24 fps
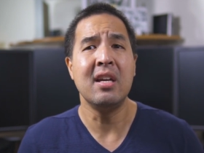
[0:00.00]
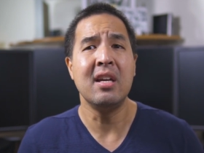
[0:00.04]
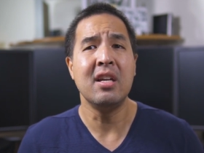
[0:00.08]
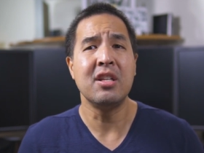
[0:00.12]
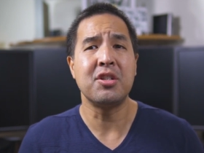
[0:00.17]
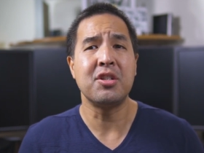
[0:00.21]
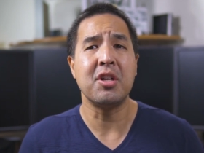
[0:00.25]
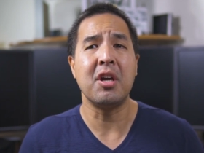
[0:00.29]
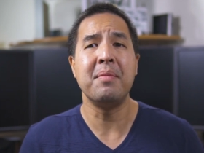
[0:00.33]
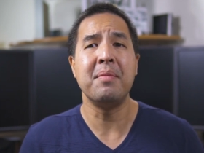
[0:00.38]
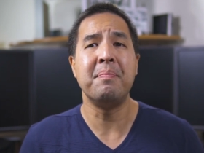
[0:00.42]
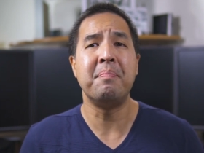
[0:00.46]

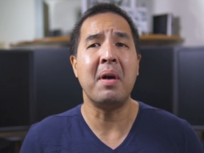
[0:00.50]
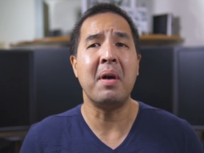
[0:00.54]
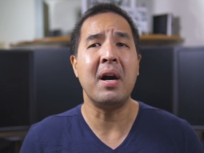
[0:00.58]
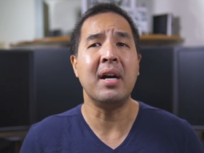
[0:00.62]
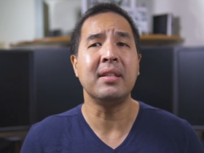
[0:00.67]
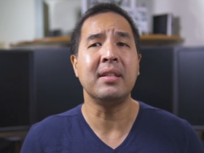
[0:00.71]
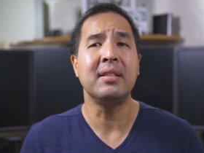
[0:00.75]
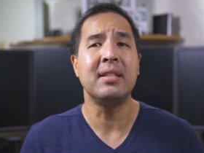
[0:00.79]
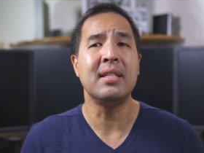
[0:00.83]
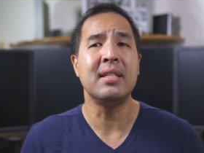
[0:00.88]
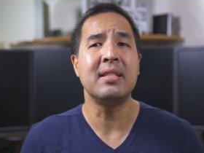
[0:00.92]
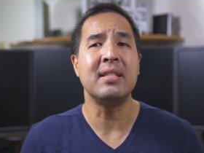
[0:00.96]
so I
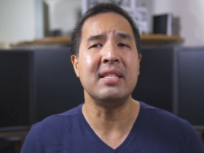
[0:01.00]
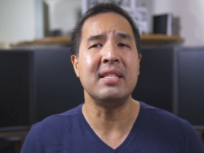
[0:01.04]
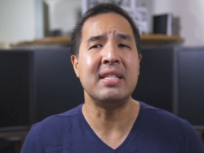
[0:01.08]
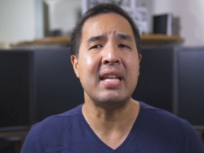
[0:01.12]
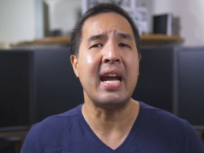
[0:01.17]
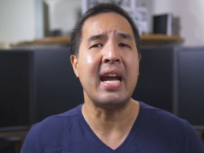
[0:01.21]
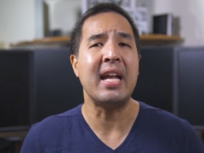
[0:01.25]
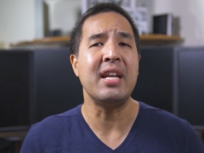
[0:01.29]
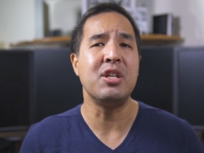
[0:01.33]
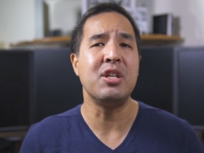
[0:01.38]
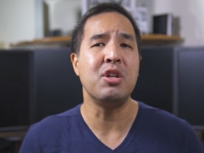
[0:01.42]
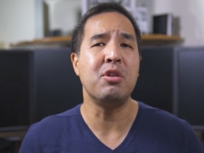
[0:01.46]
bought this
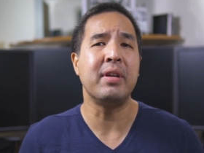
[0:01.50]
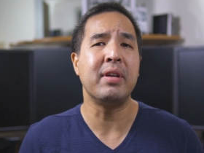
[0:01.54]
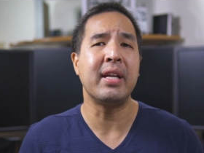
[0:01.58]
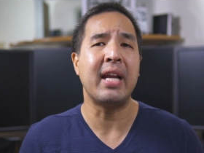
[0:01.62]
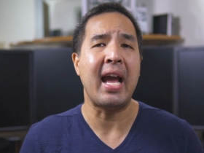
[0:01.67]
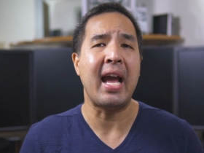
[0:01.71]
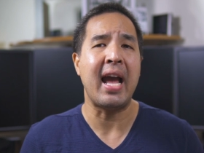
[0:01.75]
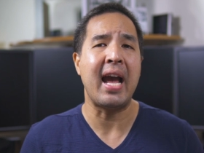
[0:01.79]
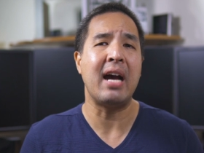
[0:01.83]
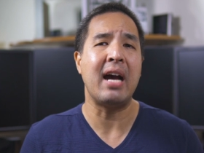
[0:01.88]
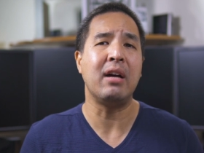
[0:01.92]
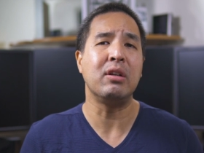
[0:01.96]
not knowing
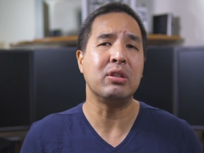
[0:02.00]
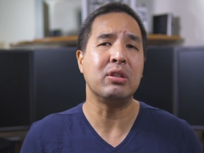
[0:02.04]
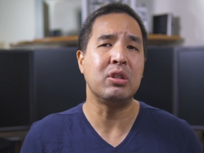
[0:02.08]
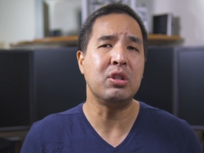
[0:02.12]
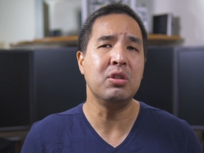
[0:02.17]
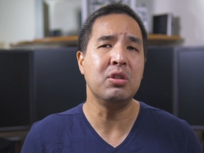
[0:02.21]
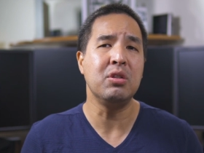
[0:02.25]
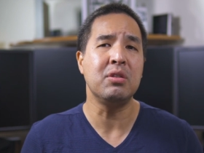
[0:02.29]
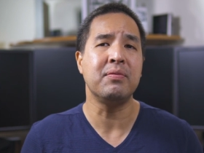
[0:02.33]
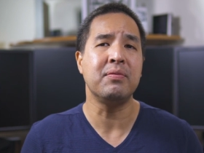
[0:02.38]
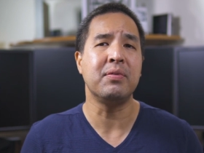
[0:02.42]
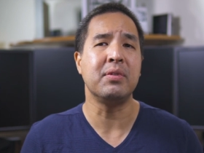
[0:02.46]
how
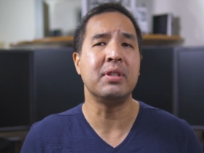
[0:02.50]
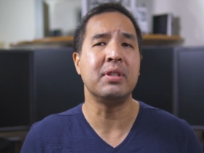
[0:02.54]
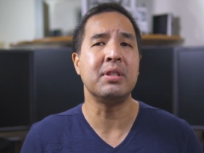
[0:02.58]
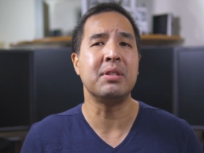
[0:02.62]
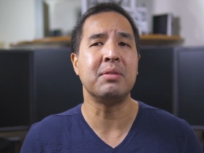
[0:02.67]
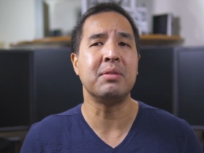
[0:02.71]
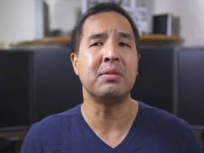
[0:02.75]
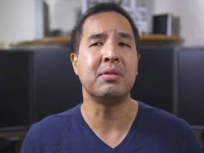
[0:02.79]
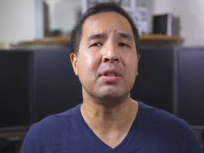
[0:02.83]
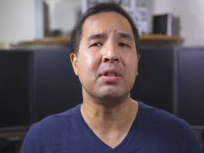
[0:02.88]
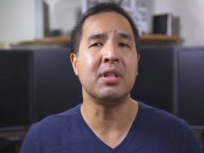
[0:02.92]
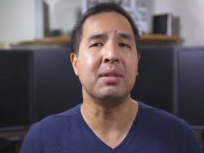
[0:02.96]
useful this
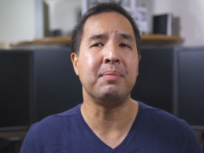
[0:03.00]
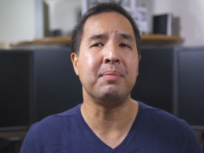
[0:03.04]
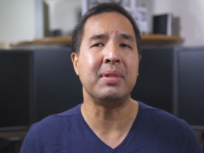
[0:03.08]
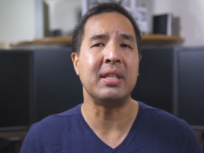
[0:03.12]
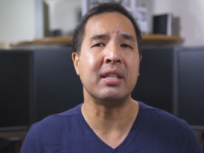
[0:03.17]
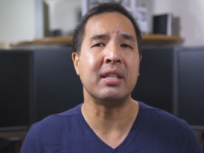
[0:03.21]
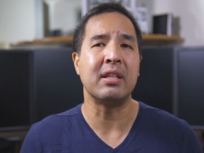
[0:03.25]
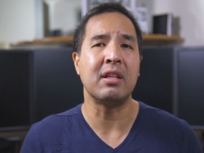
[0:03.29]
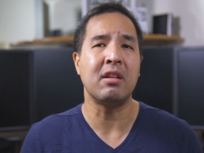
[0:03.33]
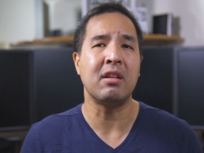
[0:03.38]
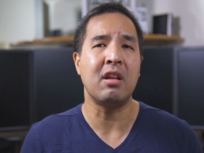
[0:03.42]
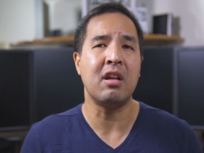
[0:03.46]
is going to be
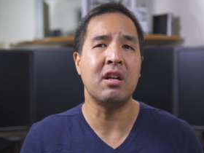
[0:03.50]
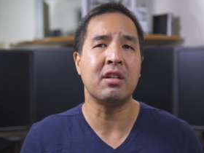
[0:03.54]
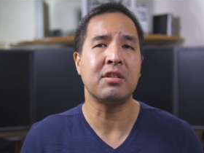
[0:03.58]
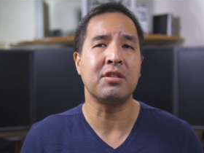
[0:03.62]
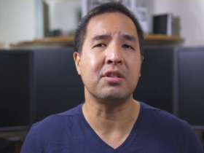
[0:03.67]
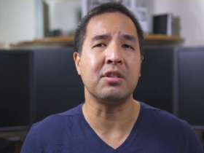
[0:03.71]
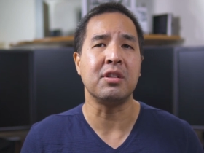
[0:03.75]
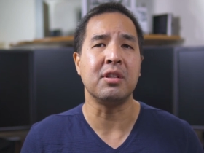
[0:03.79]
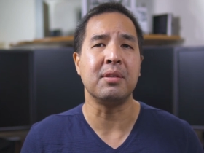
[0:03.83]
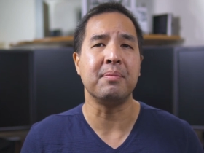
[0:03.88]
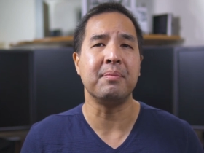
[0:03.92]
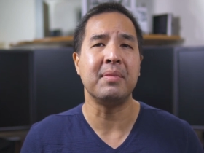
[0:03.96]
in the long
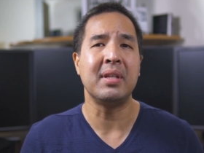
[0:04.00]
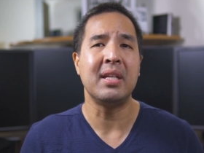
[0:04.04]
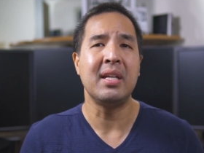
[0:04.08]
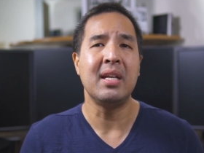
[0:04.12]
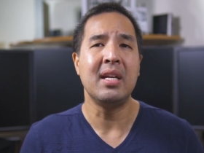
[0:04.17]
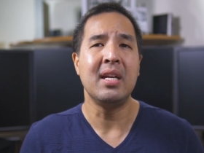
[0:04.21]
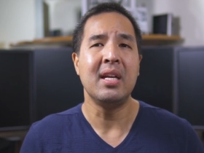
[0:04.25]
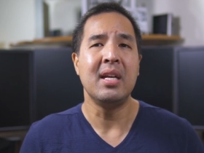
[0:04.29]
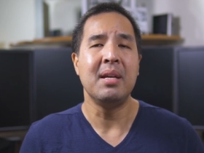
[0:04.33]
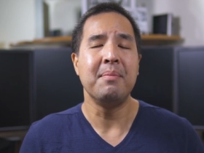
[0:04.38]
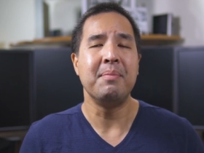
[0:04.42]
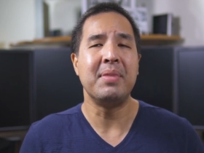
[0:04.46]
term.
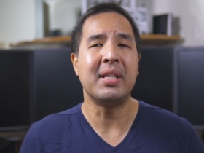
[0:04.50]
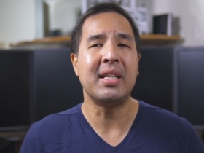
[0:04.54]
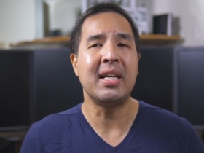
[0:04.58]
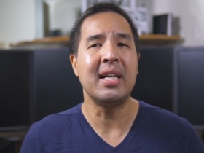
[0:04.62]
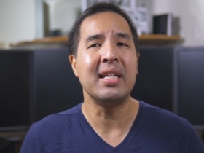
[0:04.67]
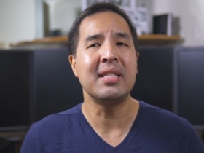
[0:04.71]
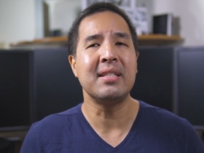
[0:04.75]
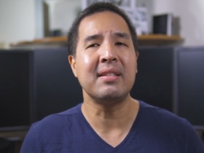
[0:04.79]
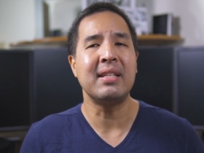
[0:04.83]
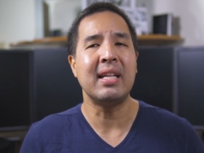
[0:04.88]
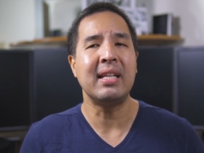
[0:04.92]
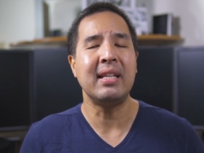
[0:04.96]

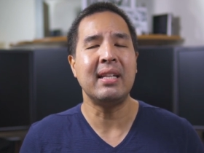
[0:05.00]
Because of the